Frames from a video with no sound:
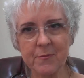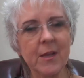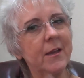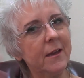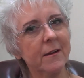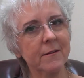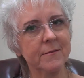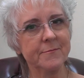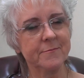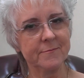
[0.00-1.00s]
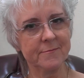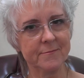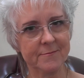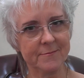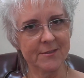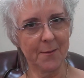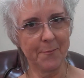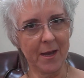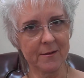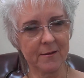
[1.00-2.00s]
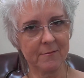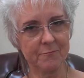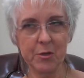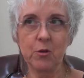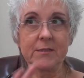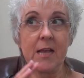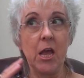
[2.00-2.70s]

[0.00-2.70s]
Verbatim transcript: heal somebody because